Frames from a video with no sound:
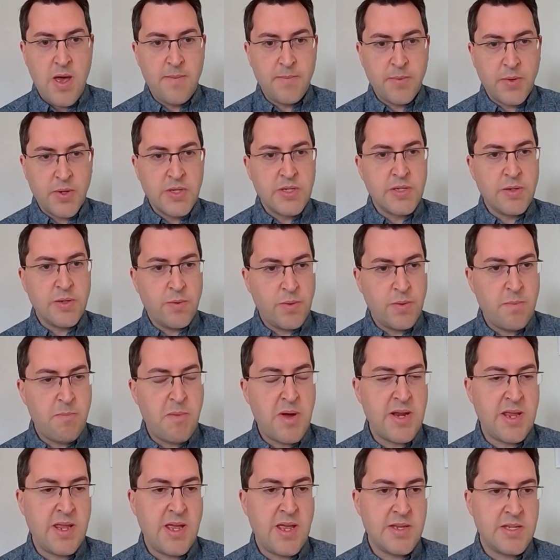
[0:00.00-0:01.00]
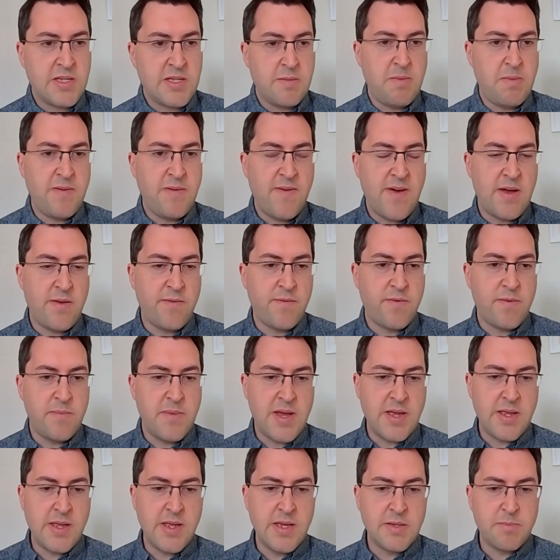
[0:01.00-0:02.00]
Because all the money has to be found from
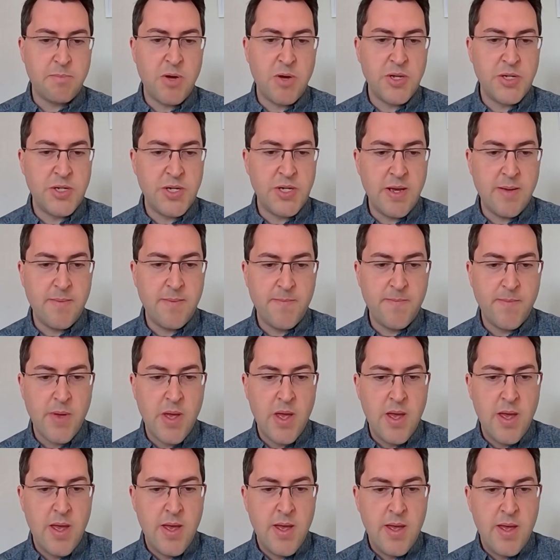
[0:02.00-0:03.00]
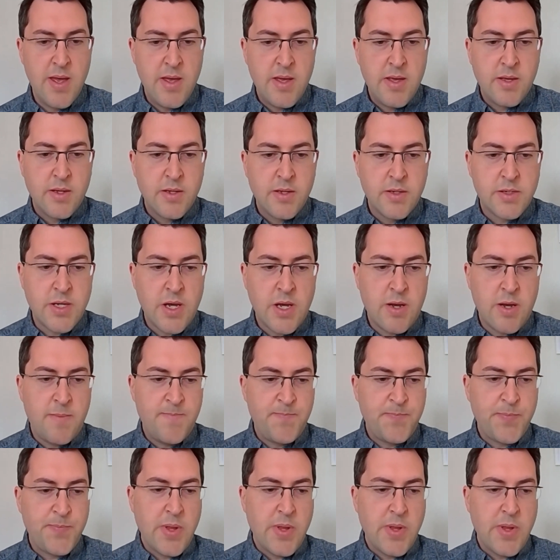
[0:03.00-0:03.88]
that year's budget. So